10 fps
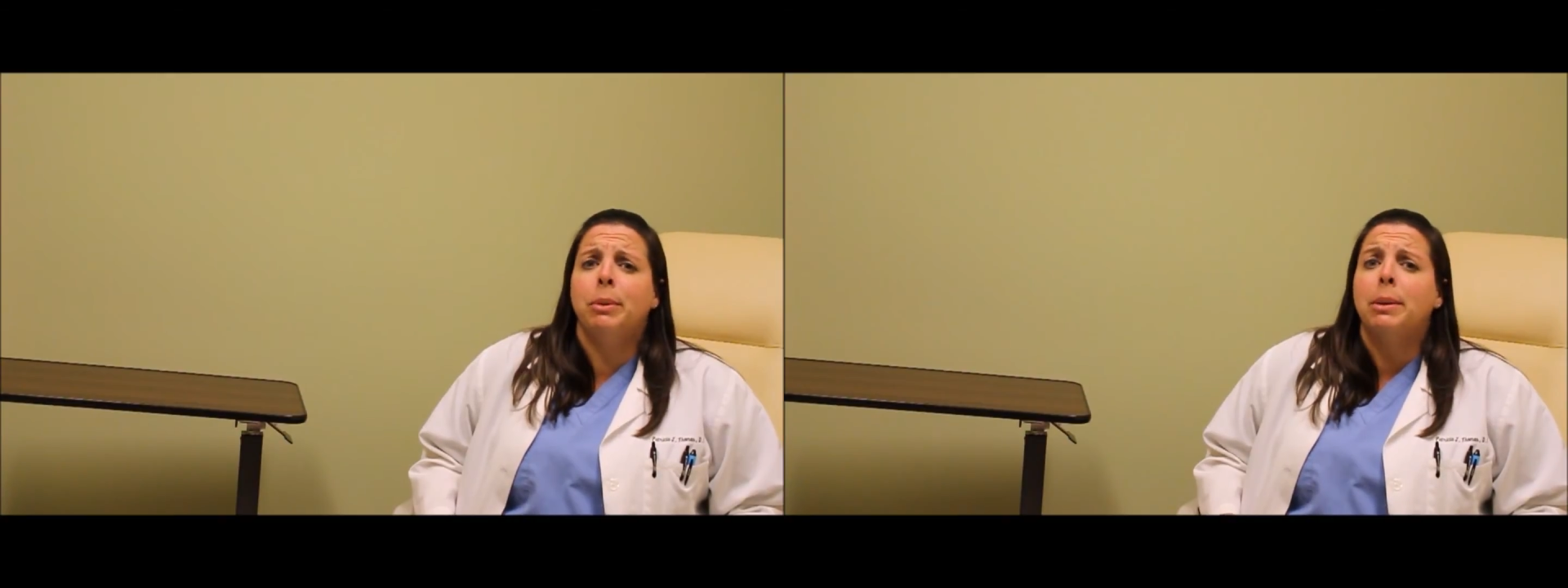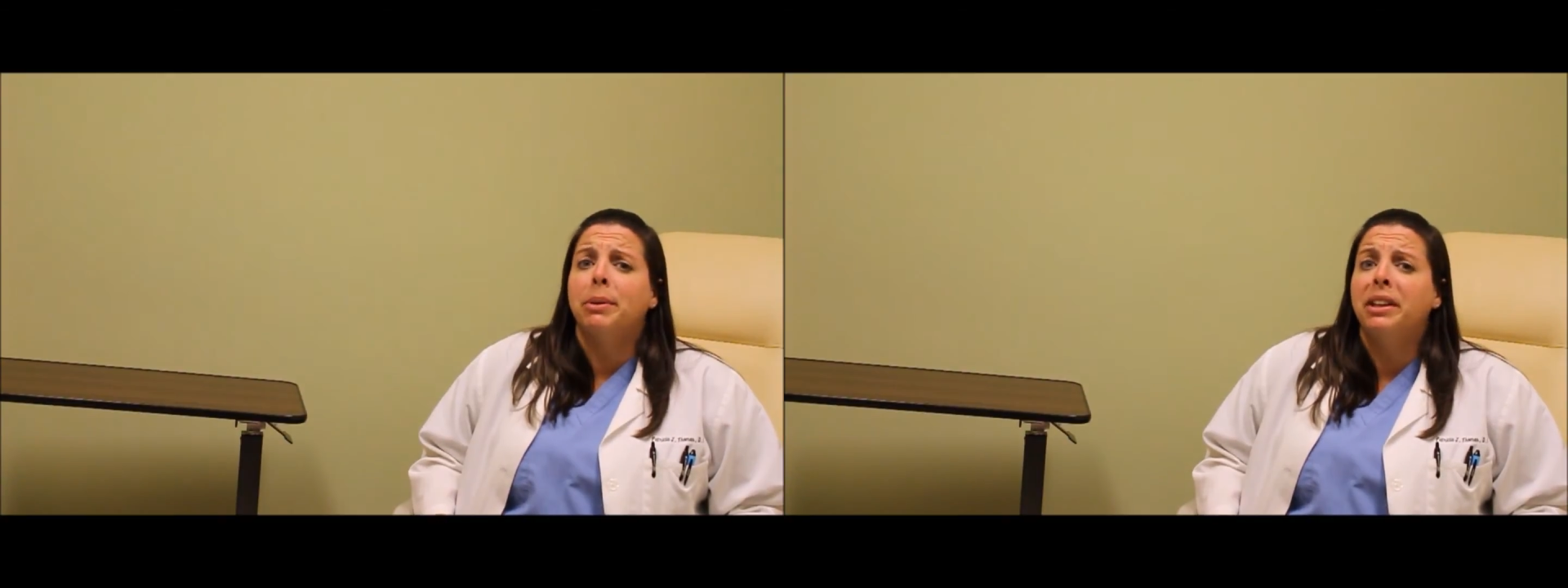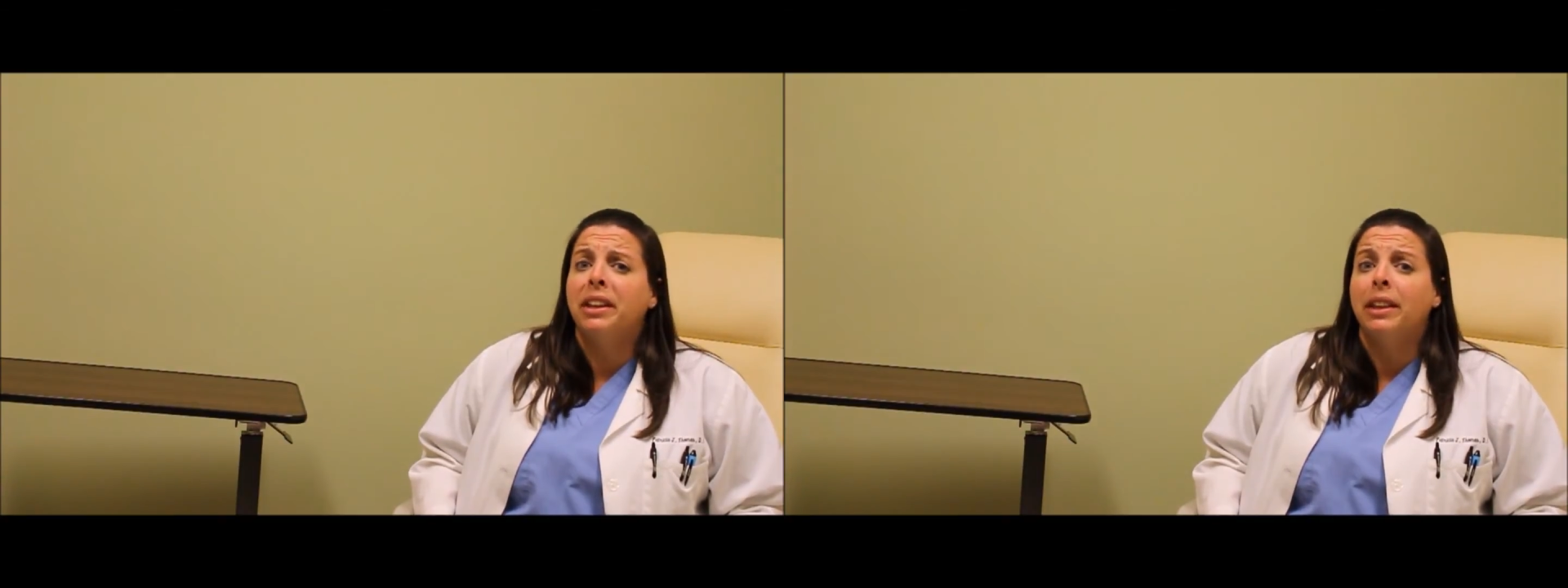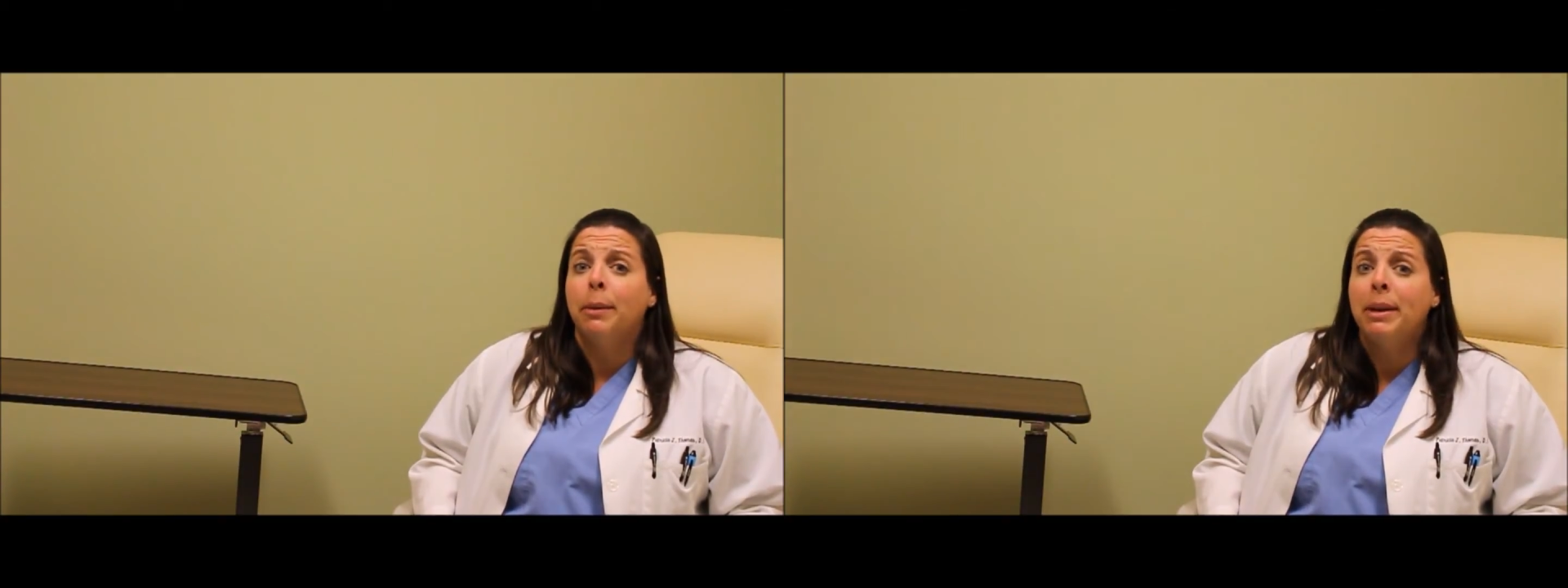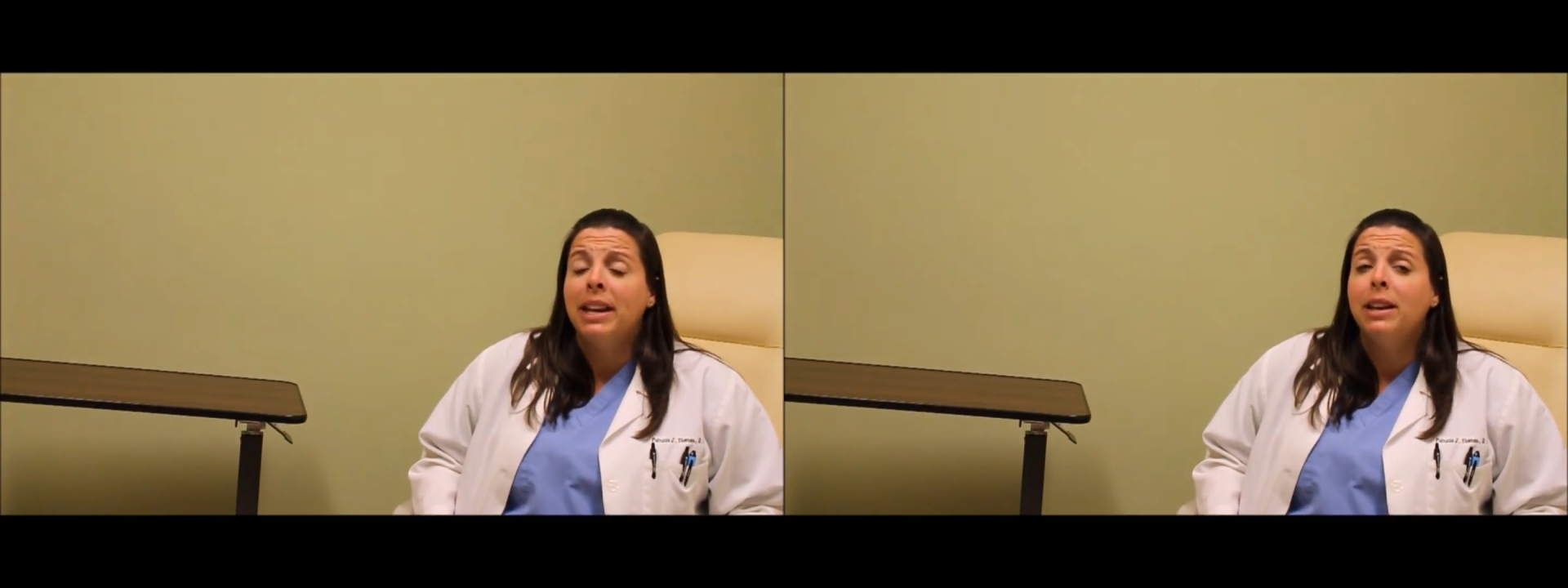to be completely
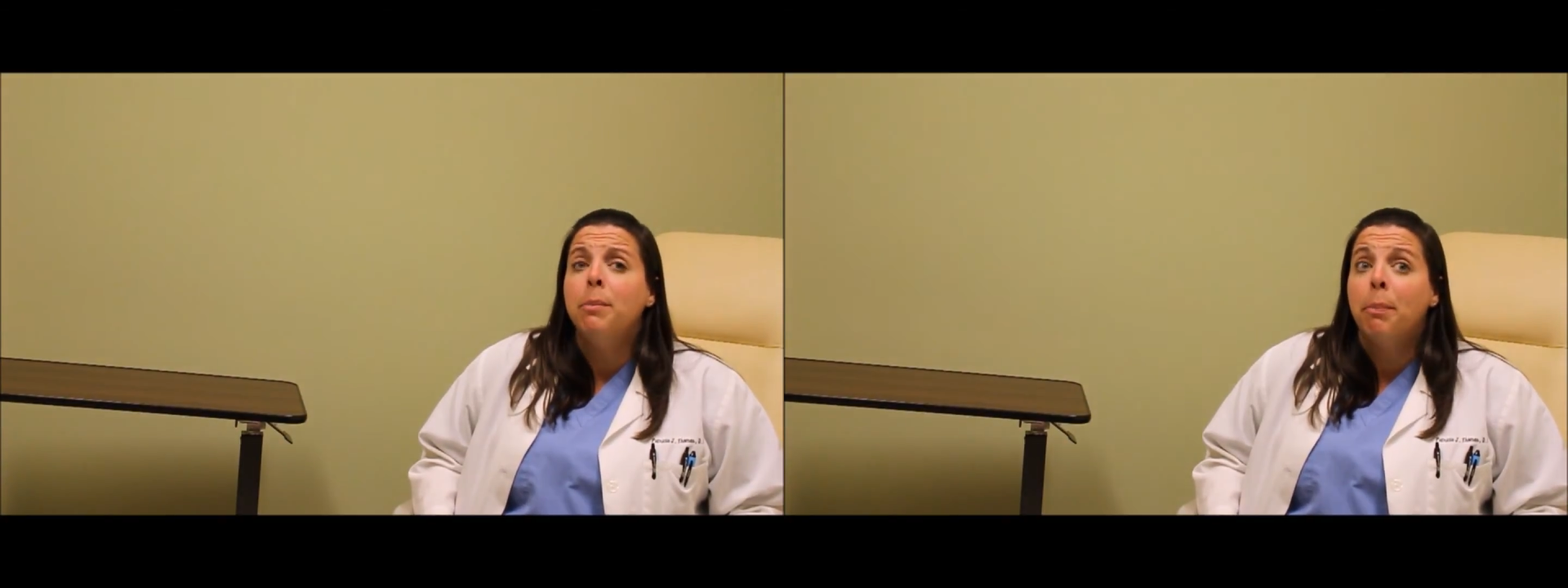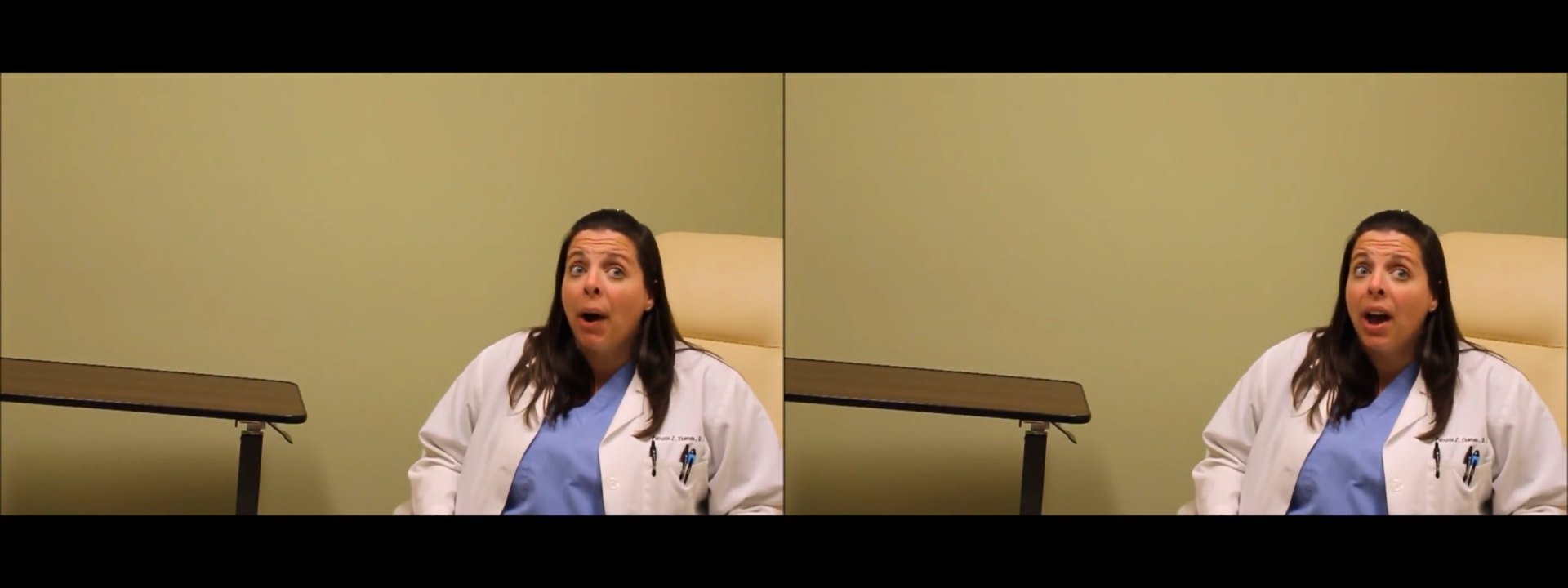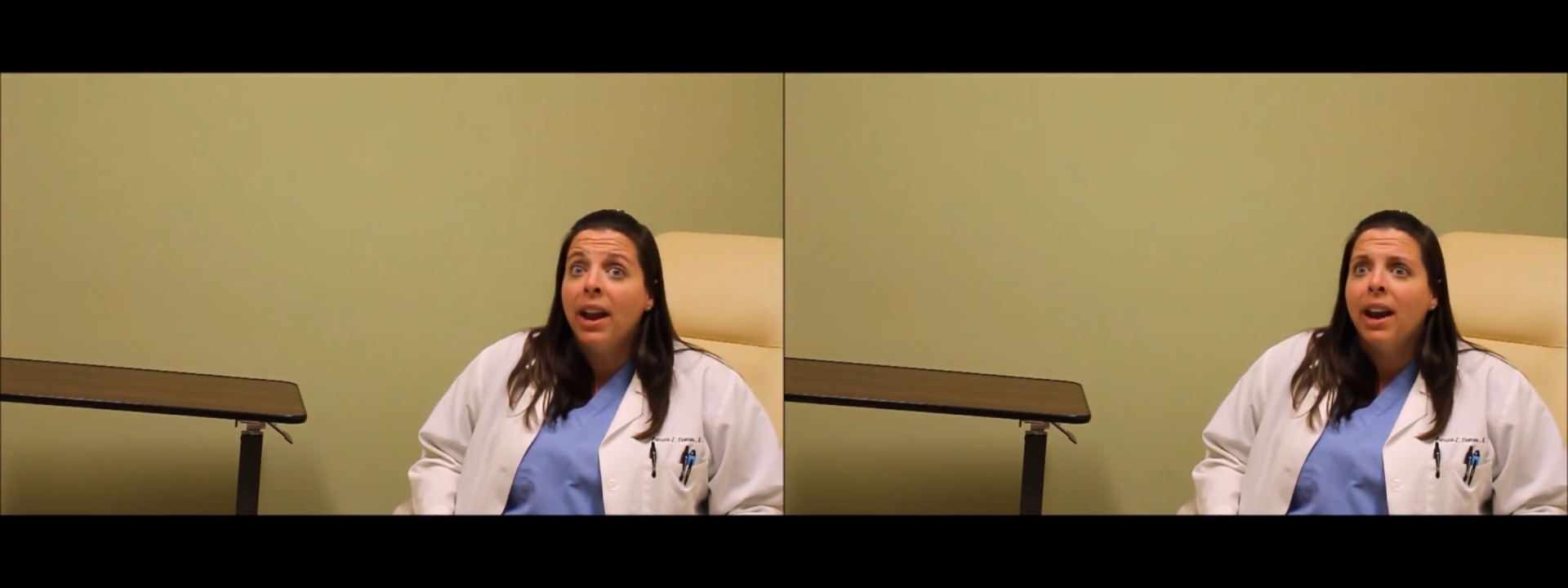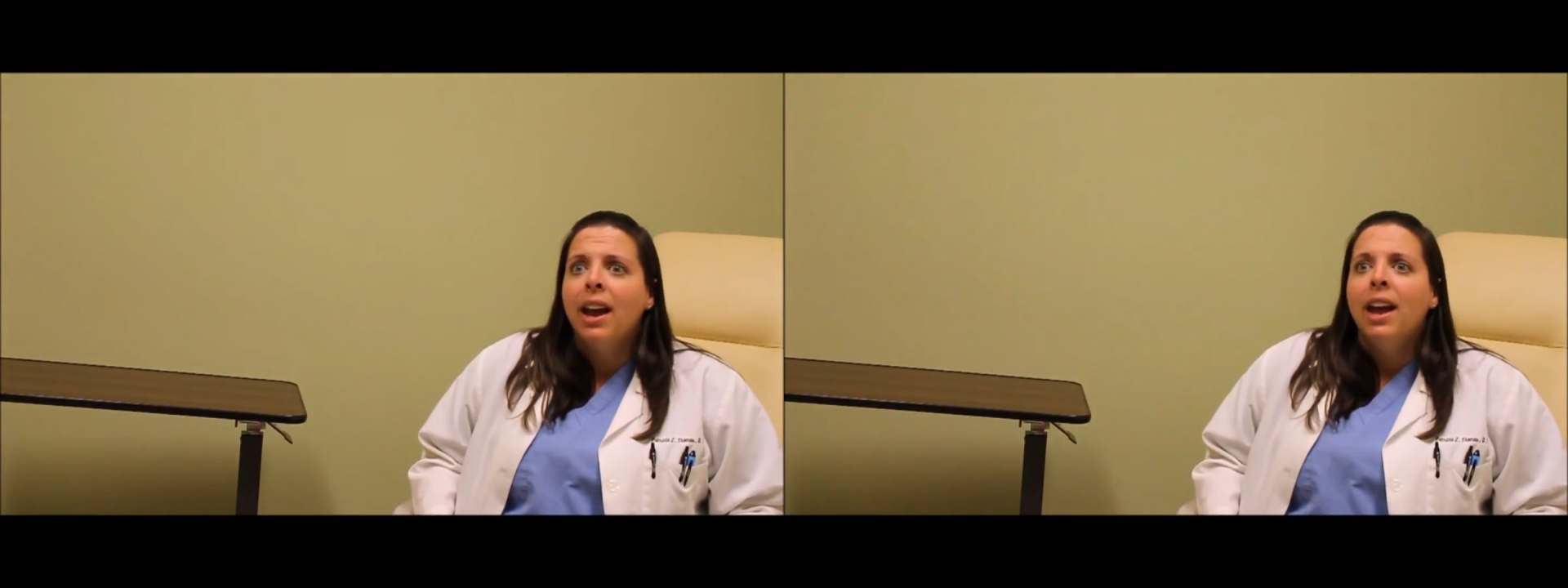eliminated, but